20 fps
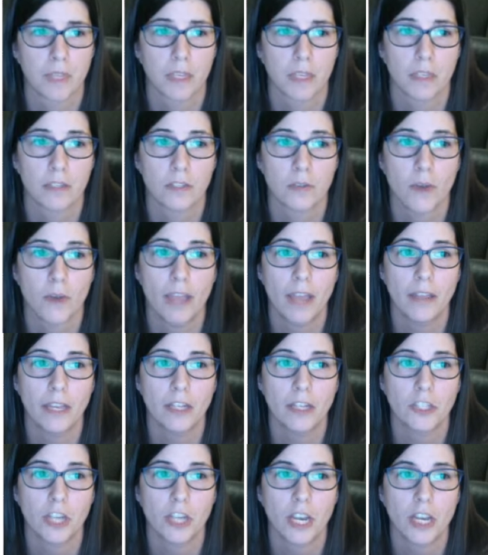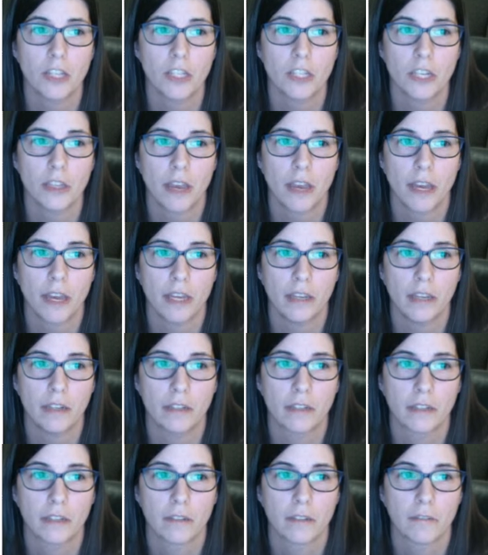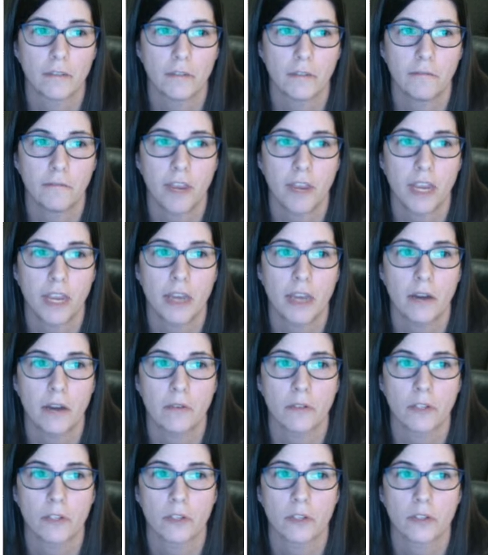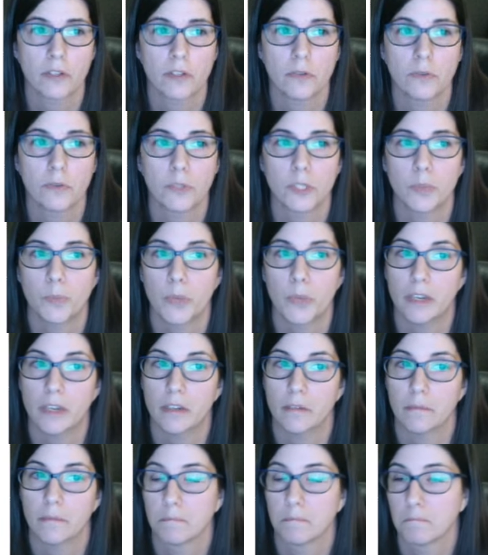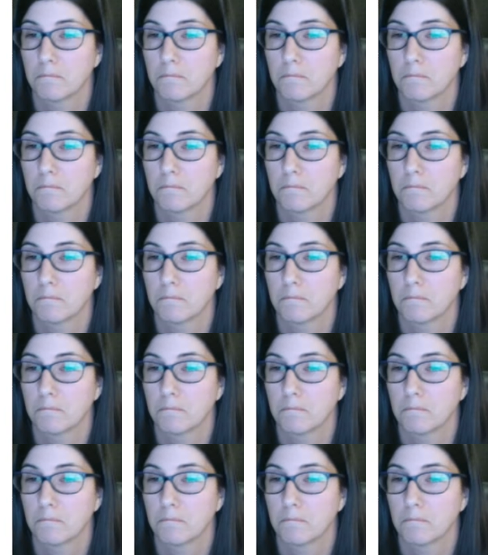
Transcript: So I like changing that from fade out to spin.